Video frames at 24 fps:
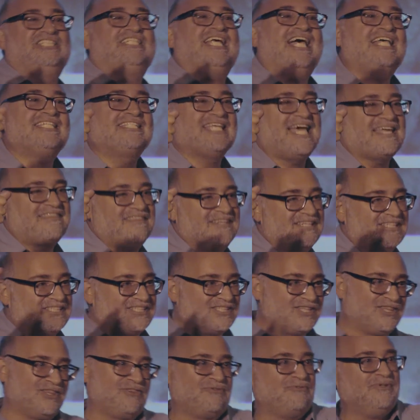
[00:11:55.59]
she does like this
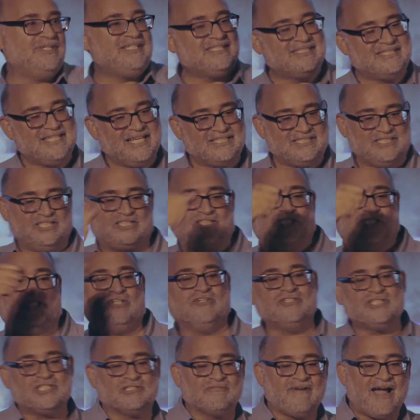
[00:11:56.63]
360, she
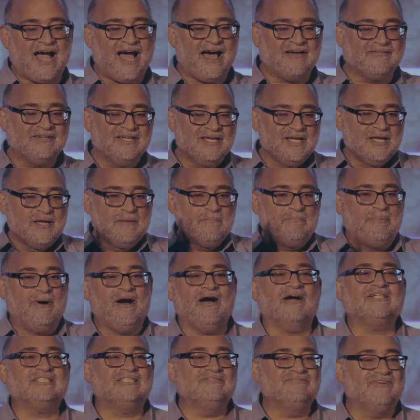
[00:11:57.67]
turns around,
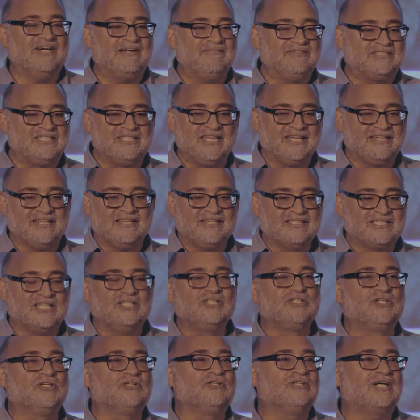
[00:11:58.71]
parks in front of us, and, the, and, this little
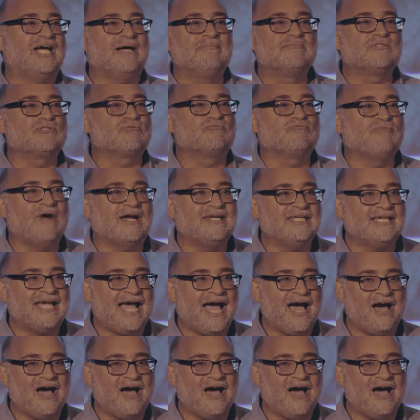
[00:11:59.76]
girl comes running